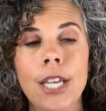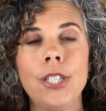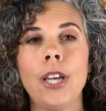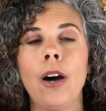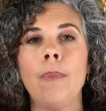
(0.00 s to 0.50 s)

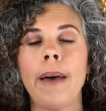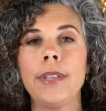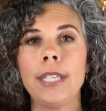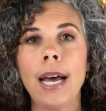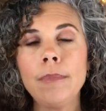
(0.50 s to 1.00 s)
So by
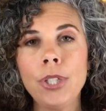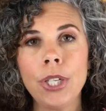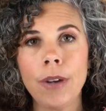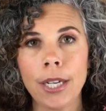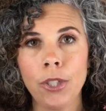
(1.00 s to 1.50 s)
the time she
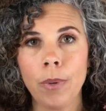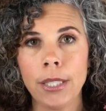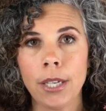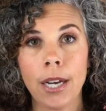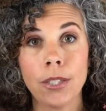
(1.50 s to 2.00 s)

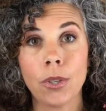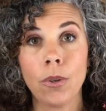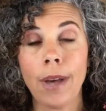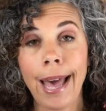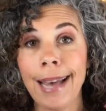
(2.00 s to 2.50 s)
graduates high
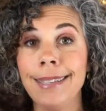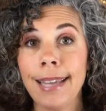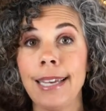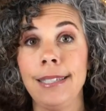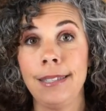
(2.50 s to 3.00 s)
school as
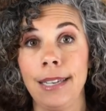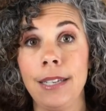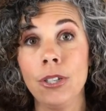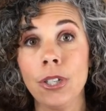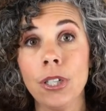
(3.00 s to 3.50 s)
a
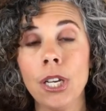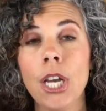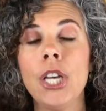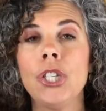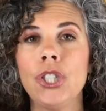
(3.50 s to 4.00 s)
senior,
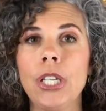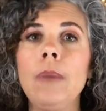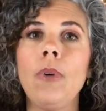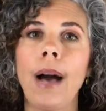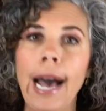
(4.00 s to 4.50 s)
she
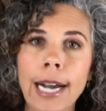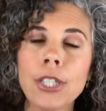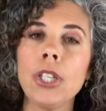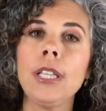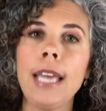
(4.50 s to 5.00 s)
will
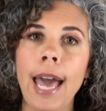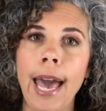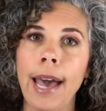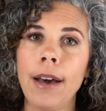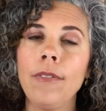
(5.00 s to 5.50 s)
actually
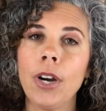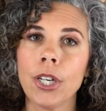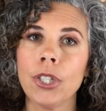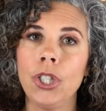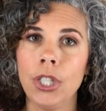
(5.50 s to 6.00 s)
have
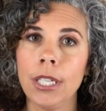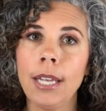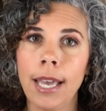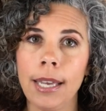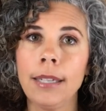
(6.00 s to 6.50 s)
her
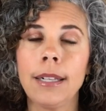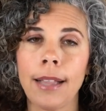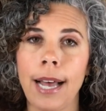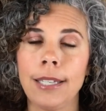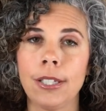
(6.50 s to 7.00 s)
gen ed
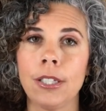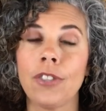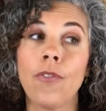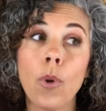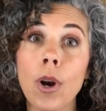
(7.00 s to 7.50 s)
classes
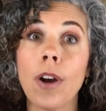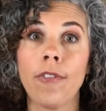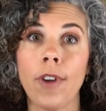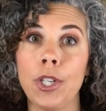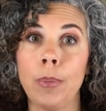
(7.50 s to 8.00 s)
for her
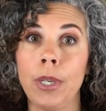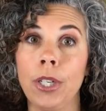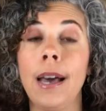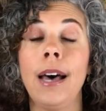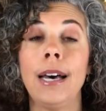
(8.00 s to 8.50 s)
freshman
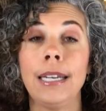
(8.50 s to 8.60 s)
year